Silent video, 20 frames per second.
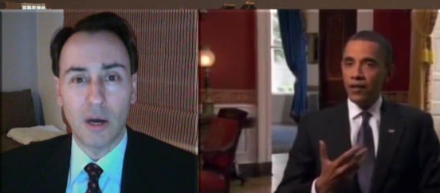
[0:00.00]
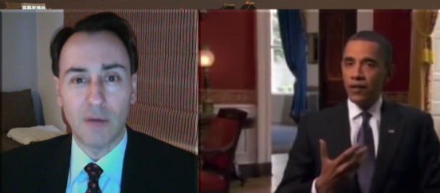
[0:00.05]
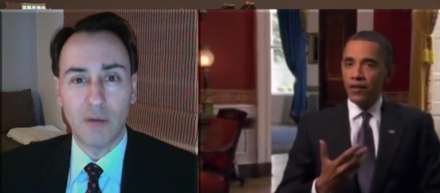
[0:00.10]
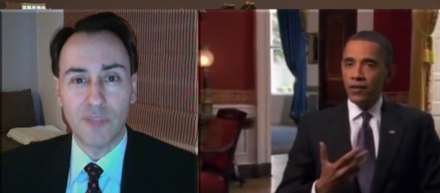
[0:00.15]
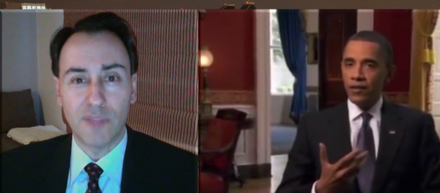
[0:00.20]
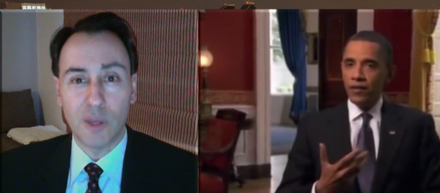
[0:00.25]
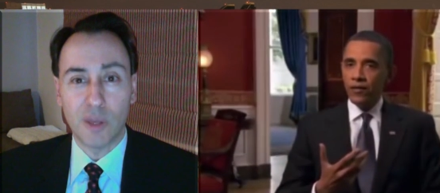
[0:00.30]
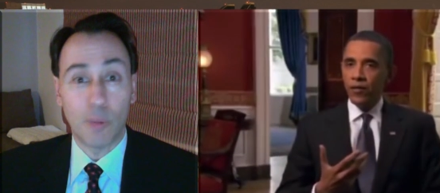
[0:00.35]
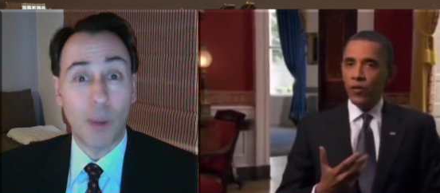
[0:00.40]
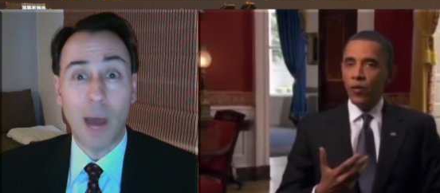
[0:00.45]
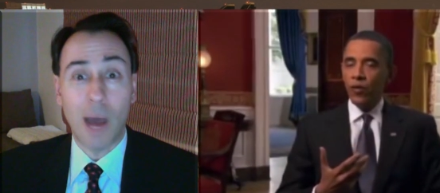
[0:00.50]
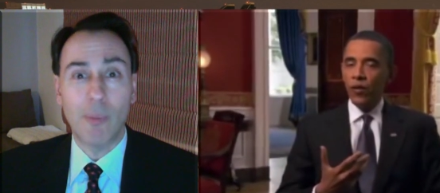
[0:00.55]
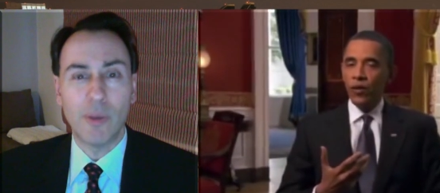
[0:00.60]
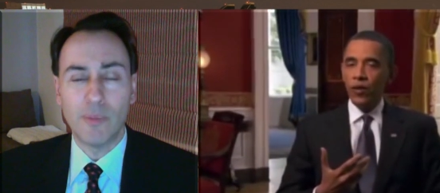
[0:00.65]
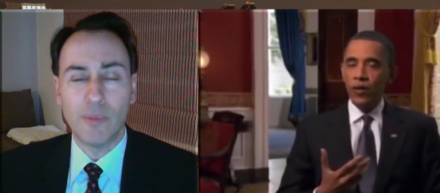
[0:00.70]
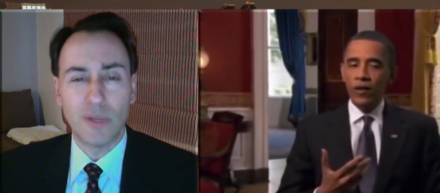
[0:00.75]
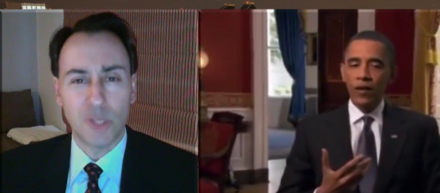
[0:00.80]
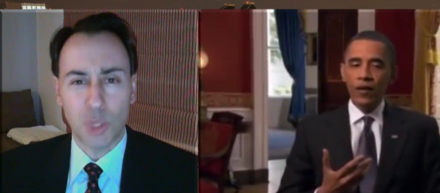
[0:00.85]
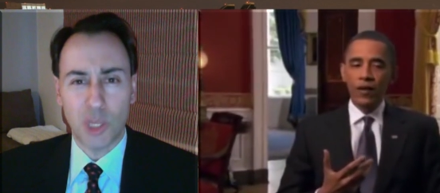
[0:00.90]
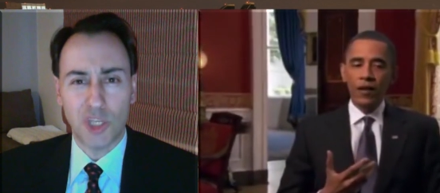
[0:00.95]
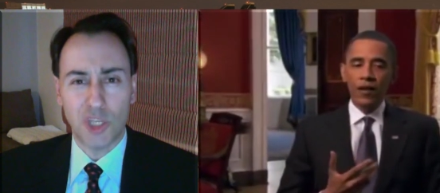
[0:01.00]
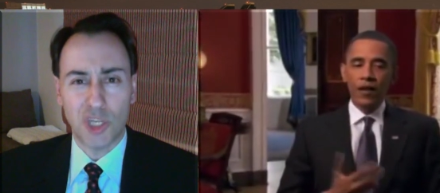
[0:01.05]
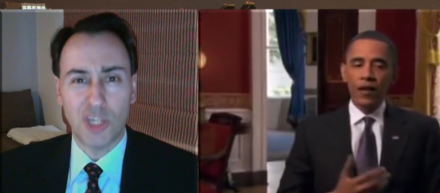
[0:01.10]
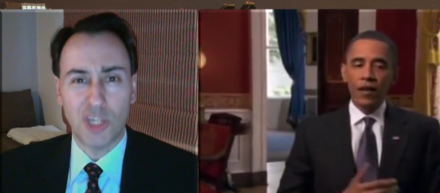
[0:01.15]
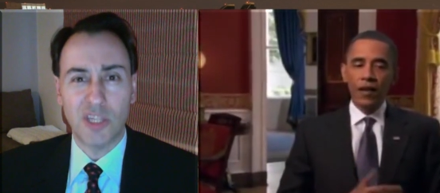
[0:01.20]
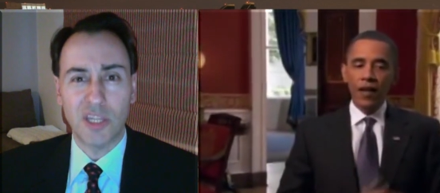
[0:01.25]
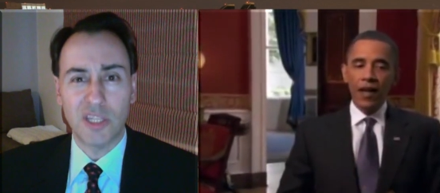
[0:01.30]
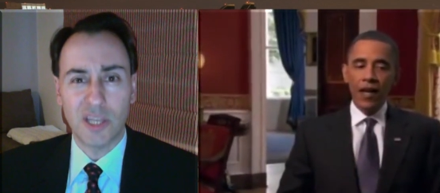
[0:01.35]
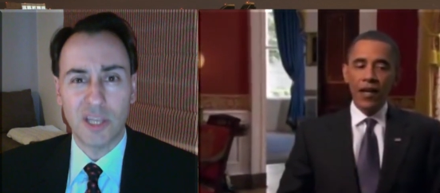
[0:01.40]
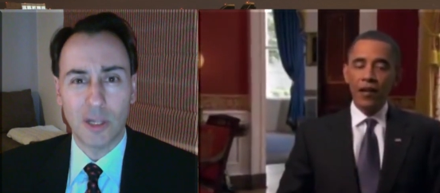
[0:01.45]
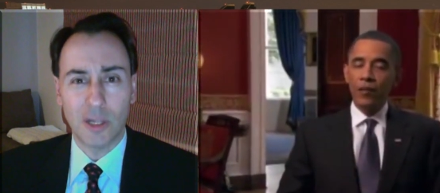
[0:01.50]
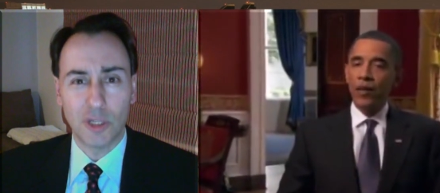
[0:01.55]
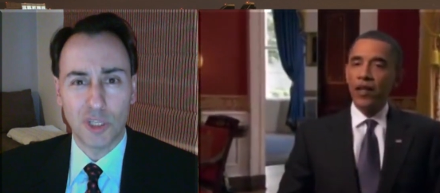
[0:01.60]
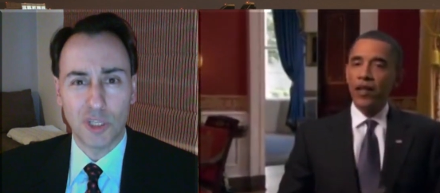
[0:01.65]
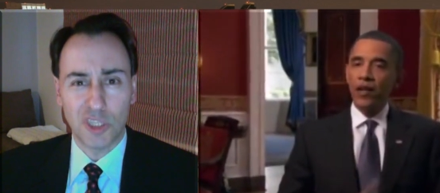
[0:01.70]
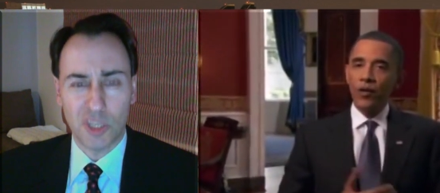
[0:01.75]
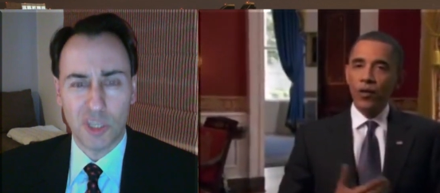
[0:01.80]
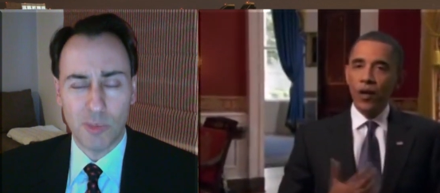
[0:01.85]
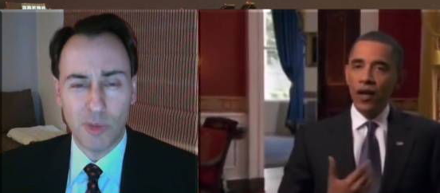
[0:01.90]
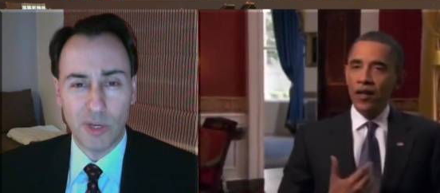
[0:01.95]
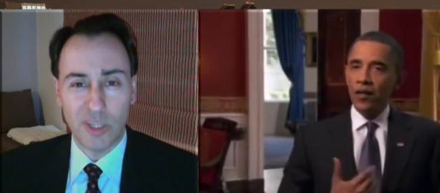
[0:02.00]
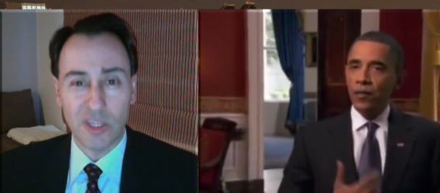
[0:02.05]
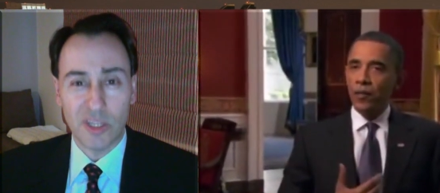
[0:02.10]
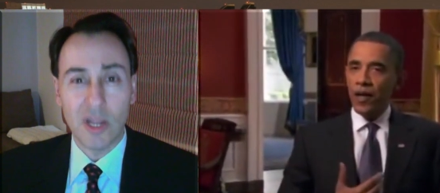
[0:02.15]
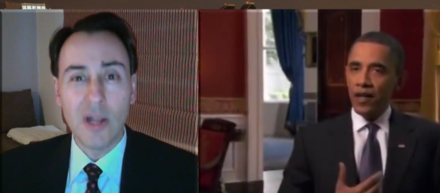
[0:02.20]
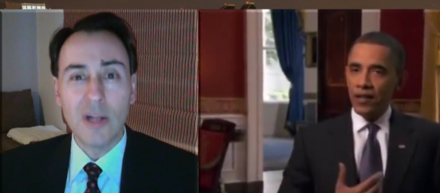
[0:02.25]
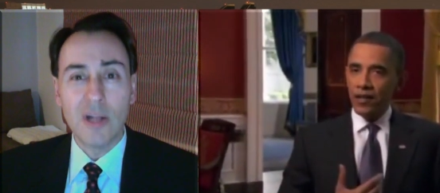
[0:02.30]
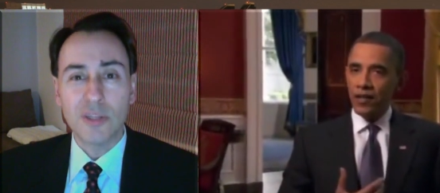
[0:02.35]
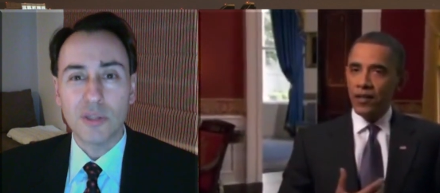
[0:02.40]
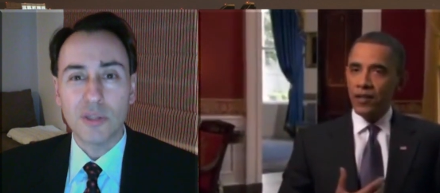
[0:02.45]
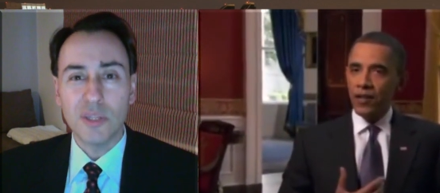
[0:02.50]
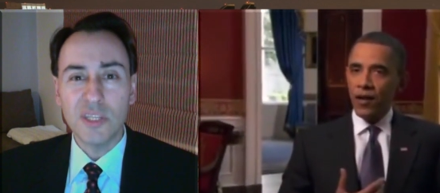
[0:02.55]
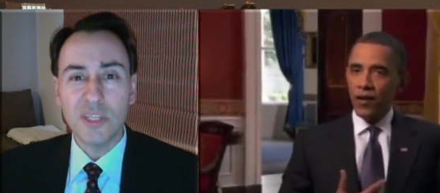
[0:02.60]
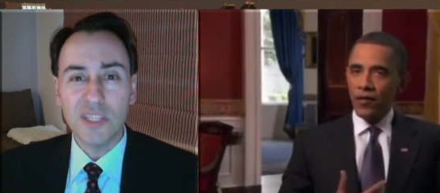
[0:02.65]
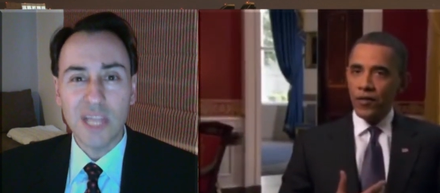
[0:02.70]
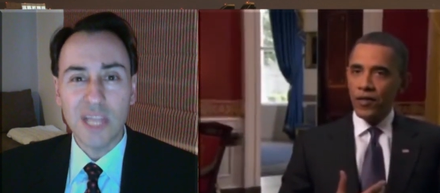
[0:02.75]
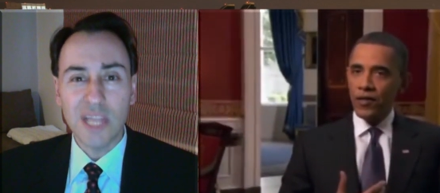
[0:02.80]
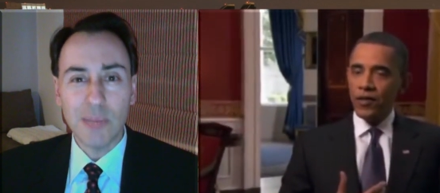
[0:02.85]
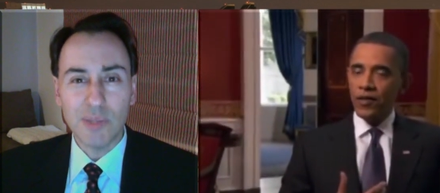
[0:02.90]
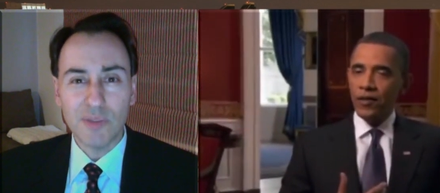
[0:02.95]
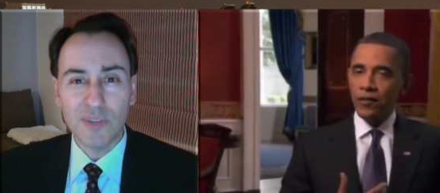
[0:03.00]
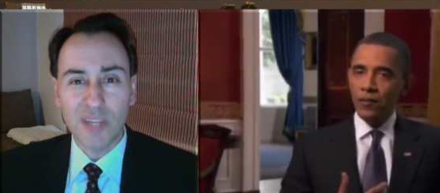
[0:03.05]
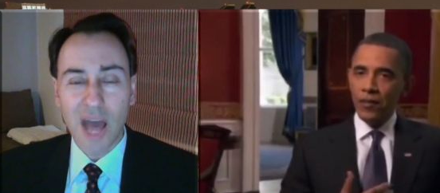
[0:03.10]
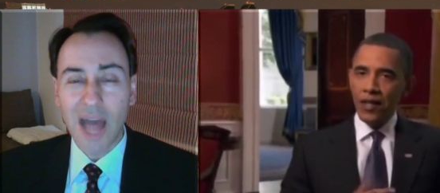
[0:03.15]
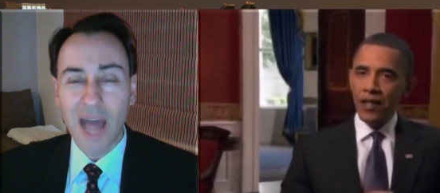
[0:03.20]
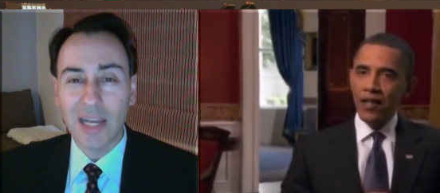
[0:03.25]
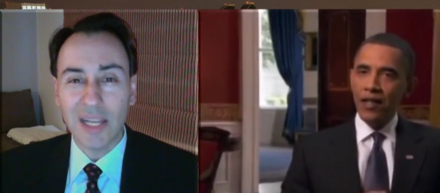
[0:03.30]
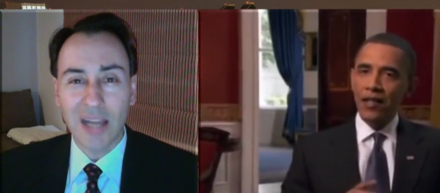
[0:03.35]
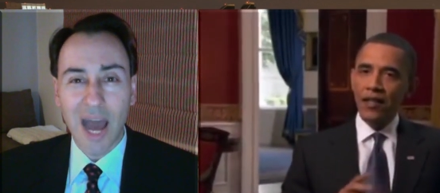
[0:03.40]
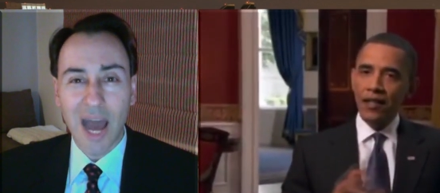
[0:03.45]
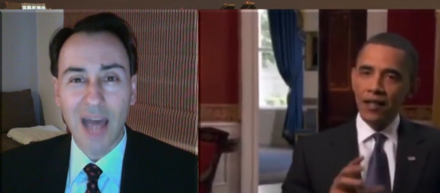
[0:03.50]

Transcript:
Speaker 1: Obama administration and the intelligence communities. So these names have not gotten